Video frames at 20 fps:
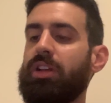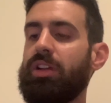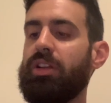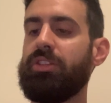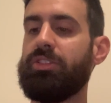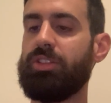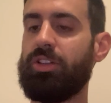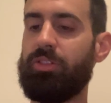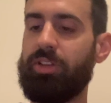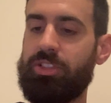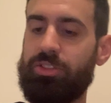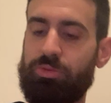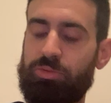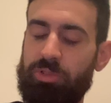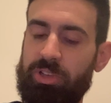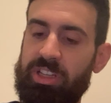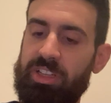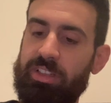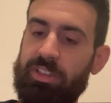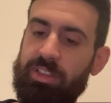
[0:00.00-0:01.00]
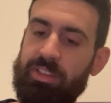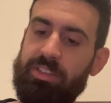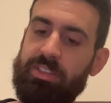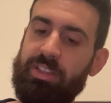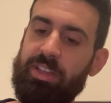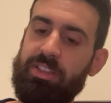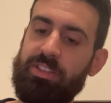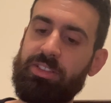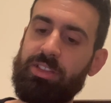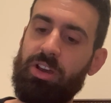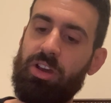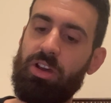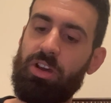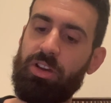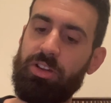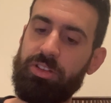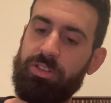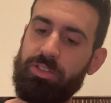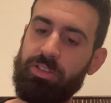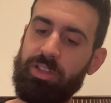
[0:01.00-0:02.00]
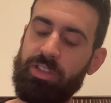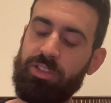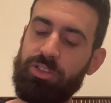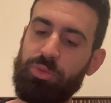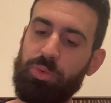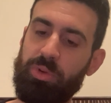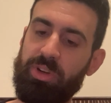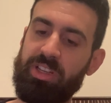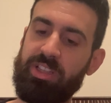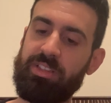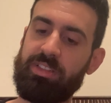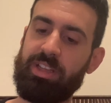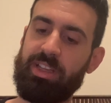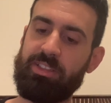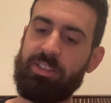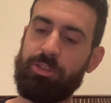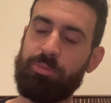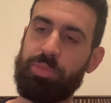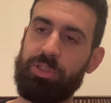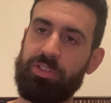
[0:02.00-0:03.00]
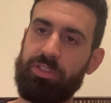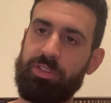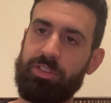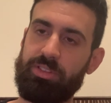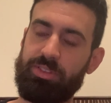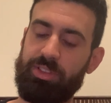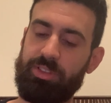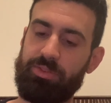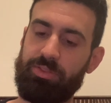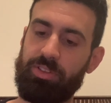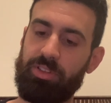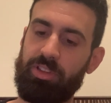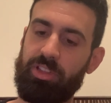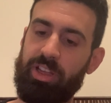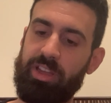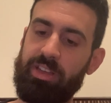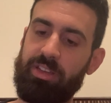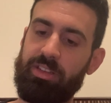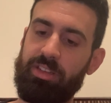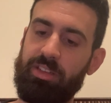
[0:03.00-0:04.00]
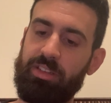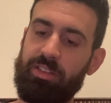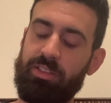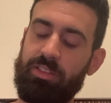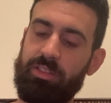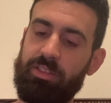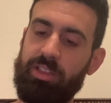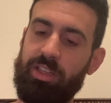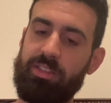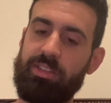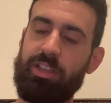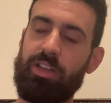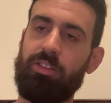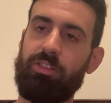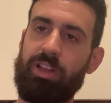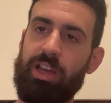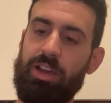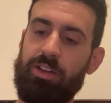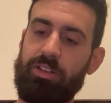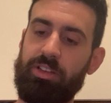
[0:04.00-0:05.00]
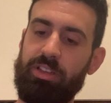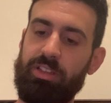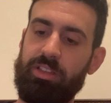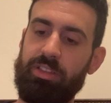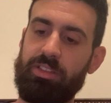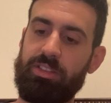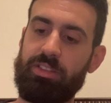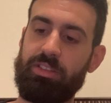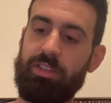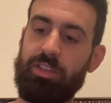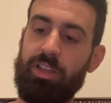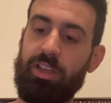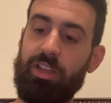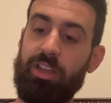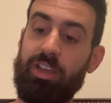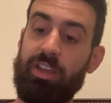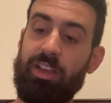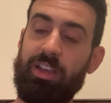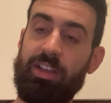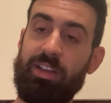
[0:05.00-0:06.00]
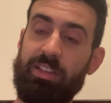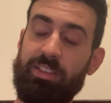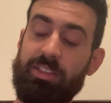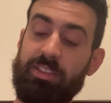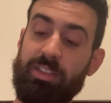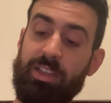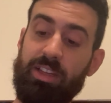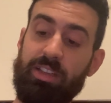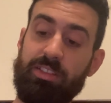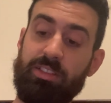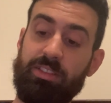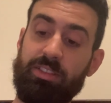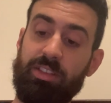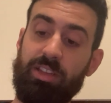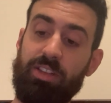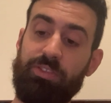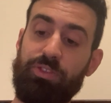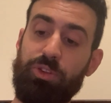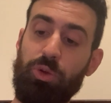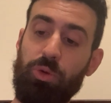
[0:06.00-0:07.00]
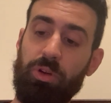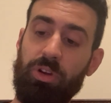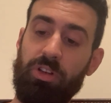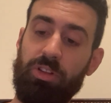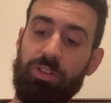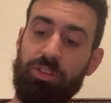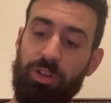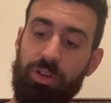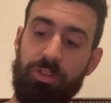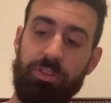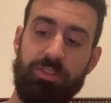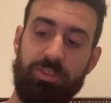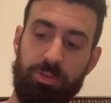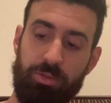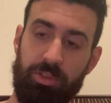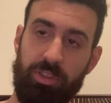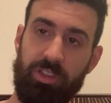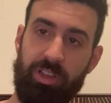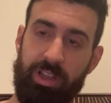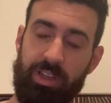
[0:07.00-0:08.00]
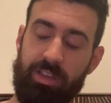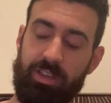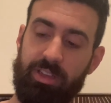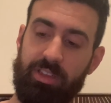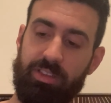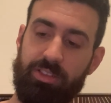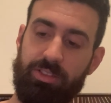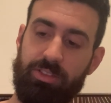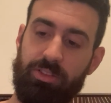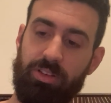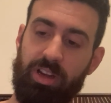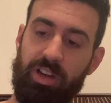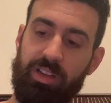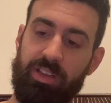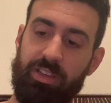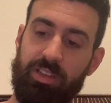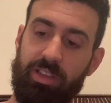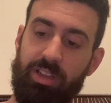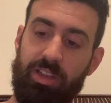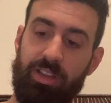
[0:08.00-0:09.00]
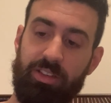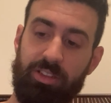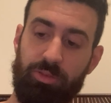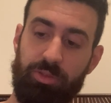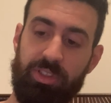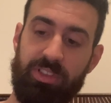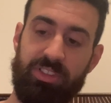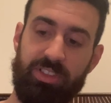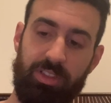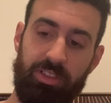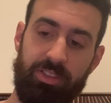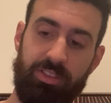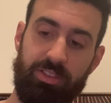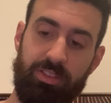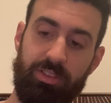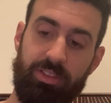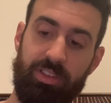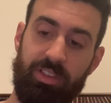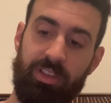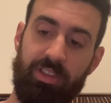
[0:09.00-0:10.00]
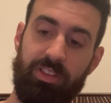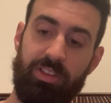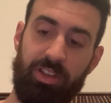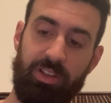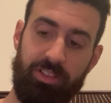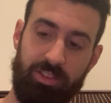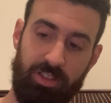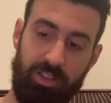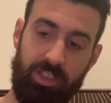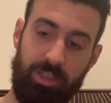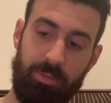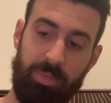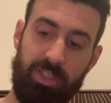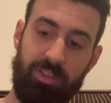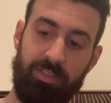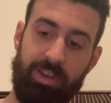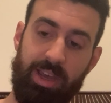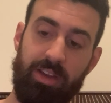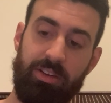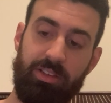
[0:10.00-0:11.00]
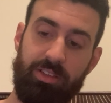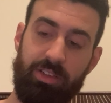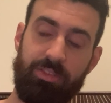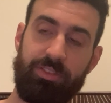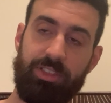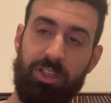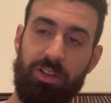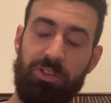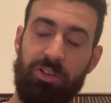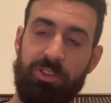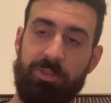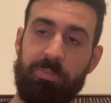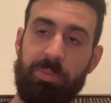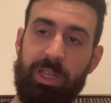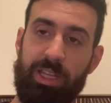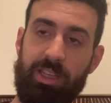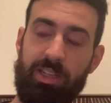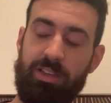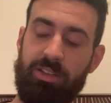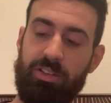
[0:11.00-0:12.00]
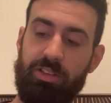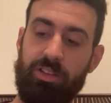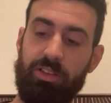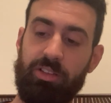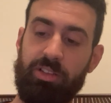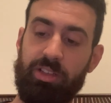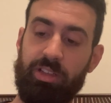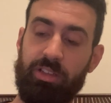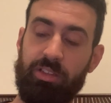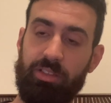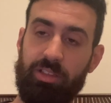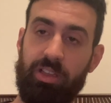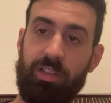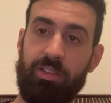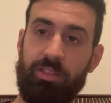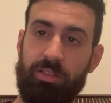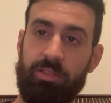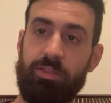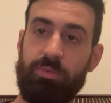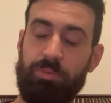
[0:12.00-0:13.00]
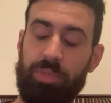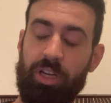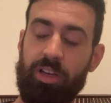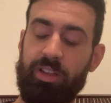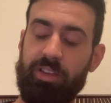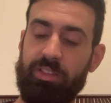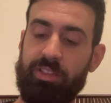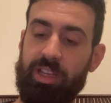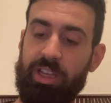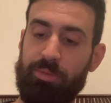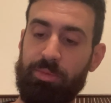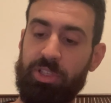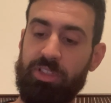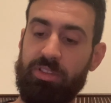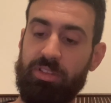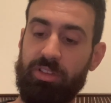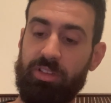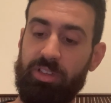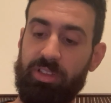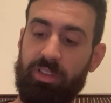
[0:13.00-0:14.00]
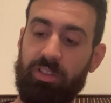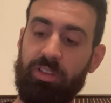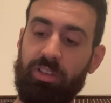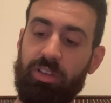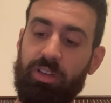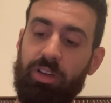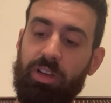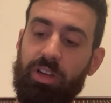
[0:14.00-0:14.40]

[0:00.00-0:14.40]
So let's read. It says 120 decibels for lightning. That's how loud it is. And it says, if you are close to a lightning strike, the resulting thunder can be loud enough to cause pain in your ear and probably damage your ear.